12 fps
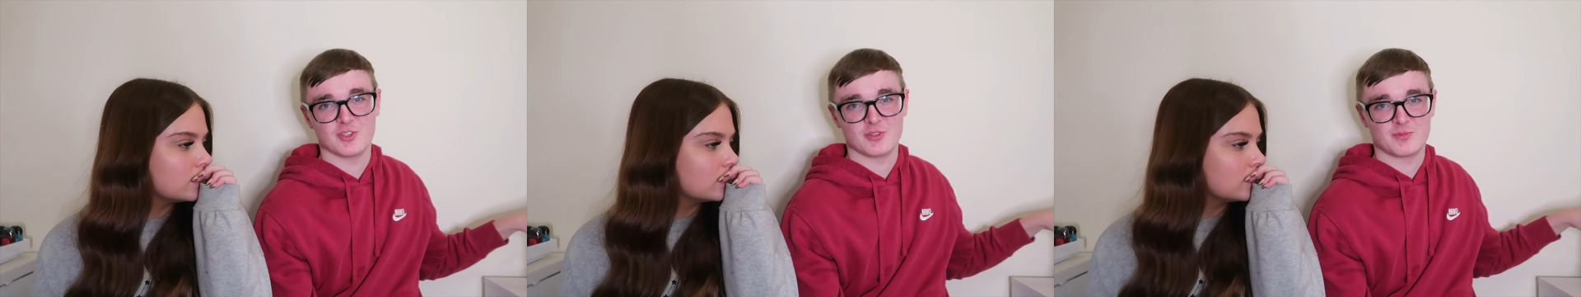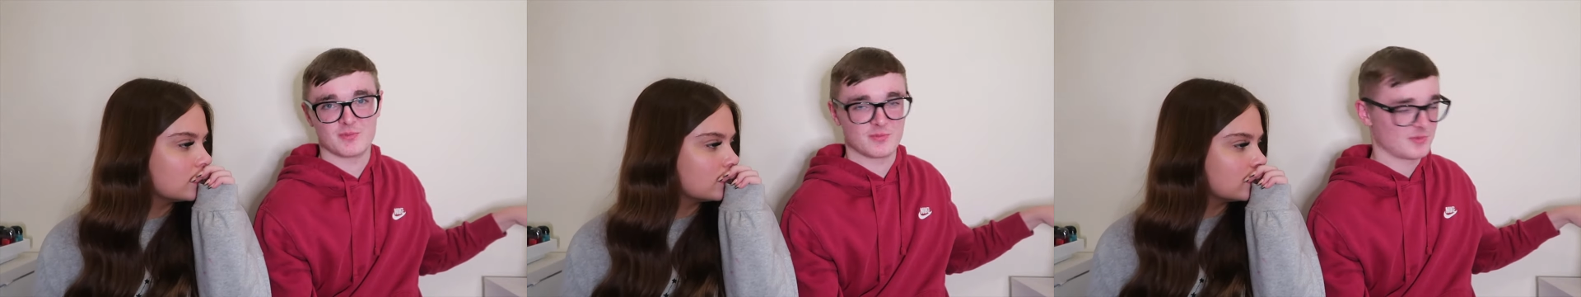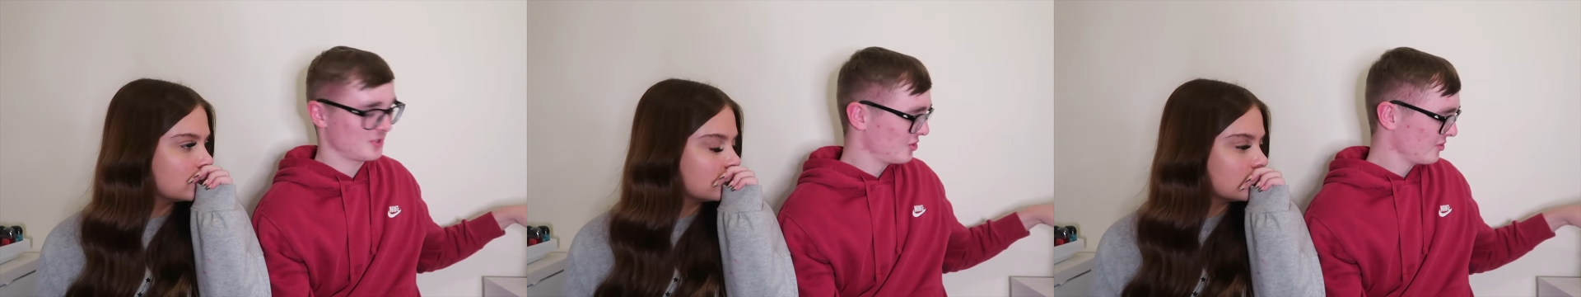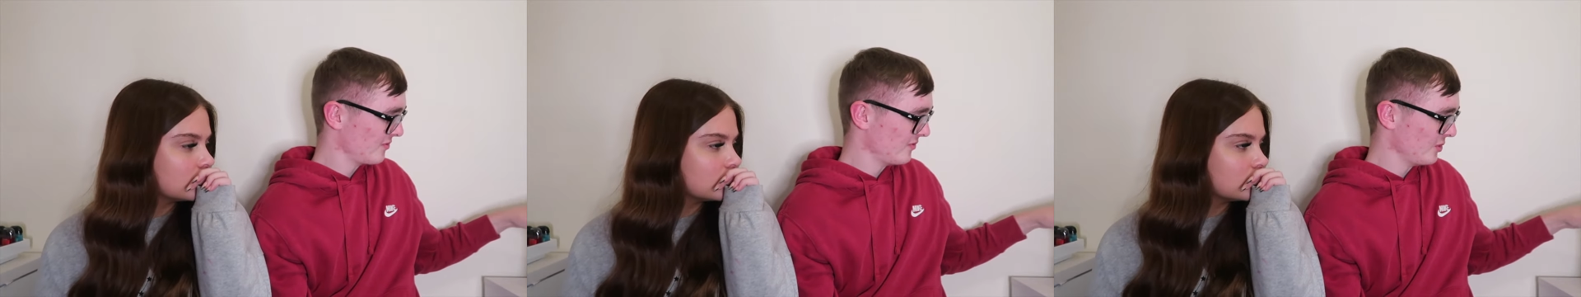Speaker 1: the
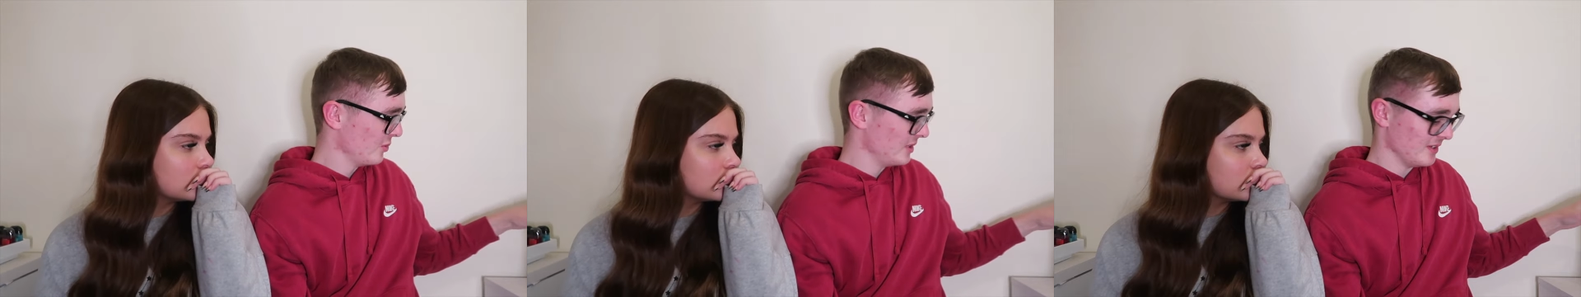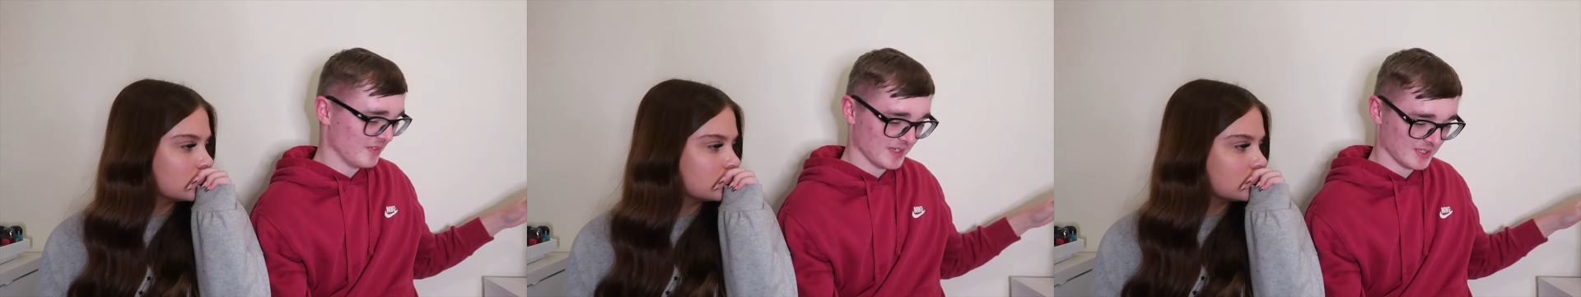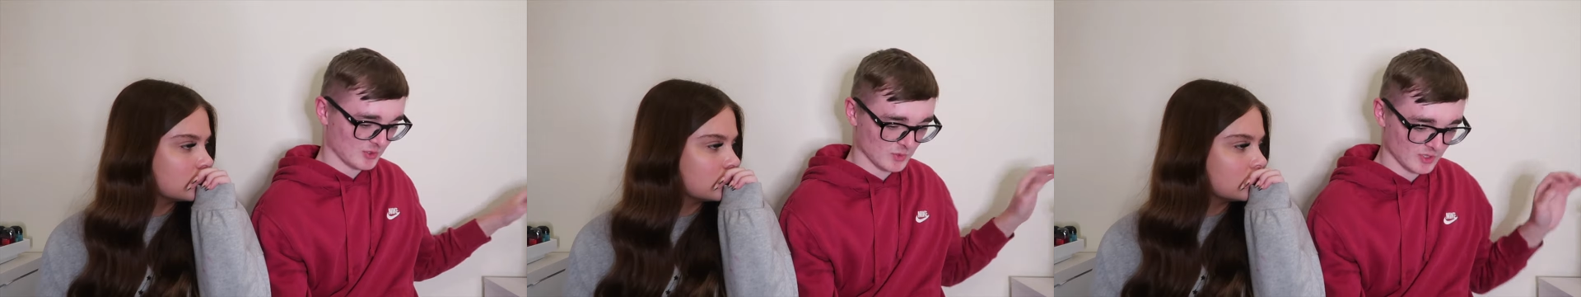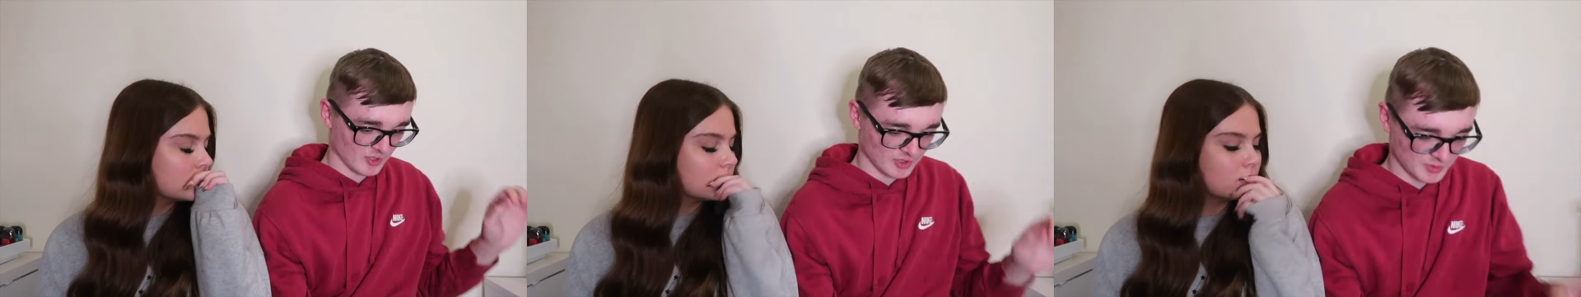foodie things were
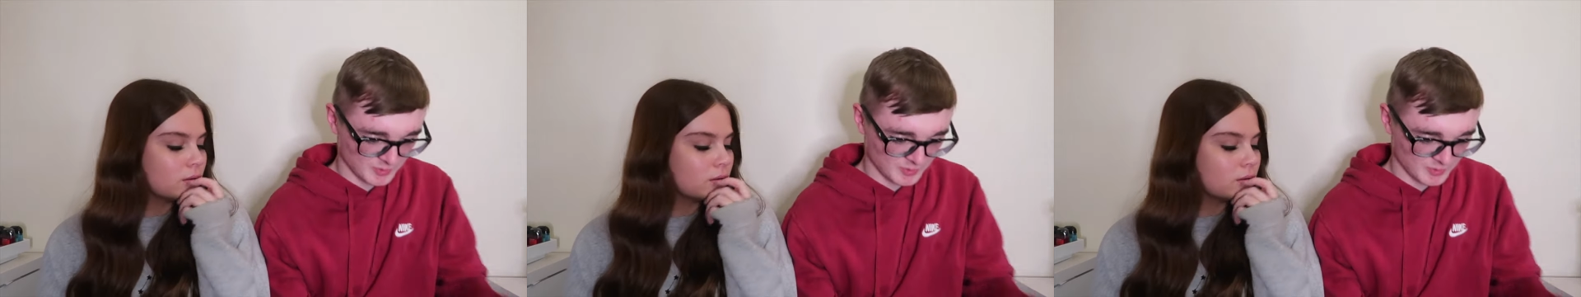like